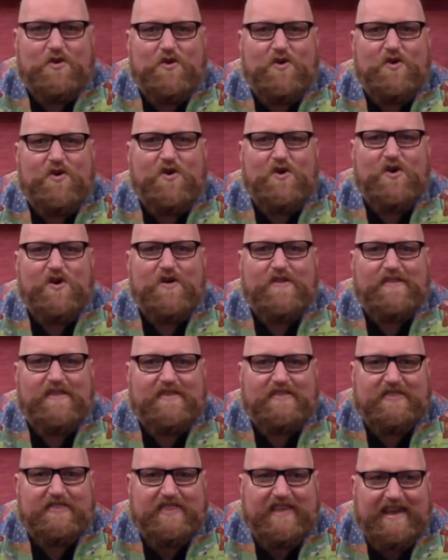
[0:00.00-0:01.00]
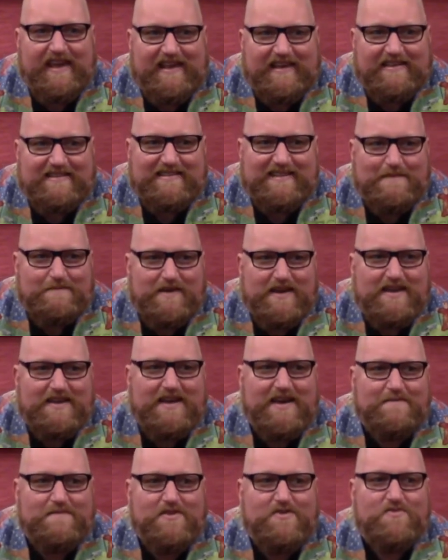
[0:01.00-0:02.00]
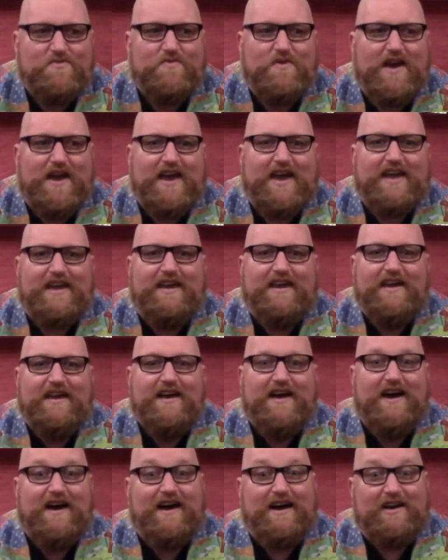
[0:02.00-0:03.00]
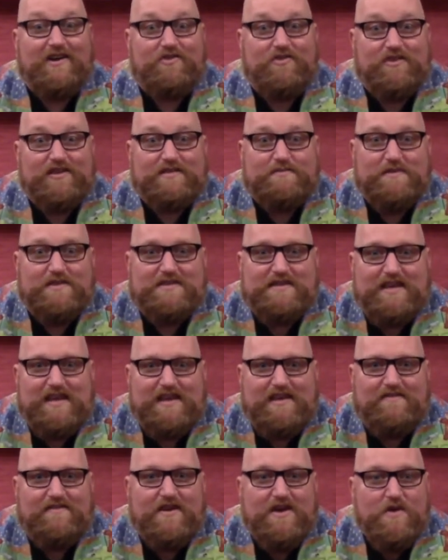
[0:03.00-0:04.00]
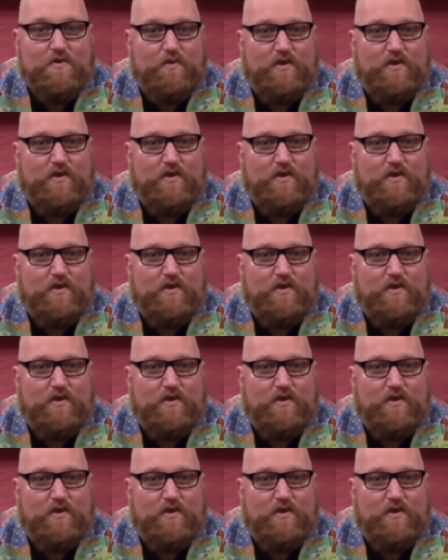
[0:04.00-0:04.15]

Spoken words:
all the things that might come your way on Christmas Eve.